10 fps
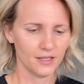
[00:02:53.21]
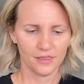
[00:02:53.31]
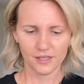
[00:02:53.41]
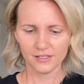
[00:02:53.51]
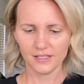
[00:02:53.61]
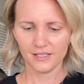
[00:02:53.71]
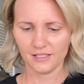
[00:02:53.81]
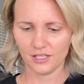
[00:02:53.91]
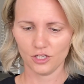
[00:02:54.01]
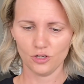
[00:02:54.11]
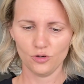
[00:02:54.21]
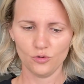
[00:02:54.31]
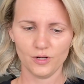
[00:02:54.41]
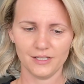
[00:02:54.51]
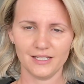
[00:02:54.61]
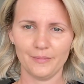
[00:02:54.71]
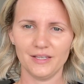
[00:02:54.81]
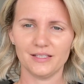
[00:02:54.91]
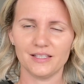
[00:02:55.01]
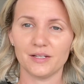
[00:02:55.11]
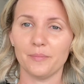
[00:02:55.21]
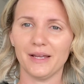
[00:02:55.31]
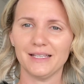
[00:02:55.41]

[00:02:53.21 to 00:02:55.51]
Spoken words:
This is the new Demi system by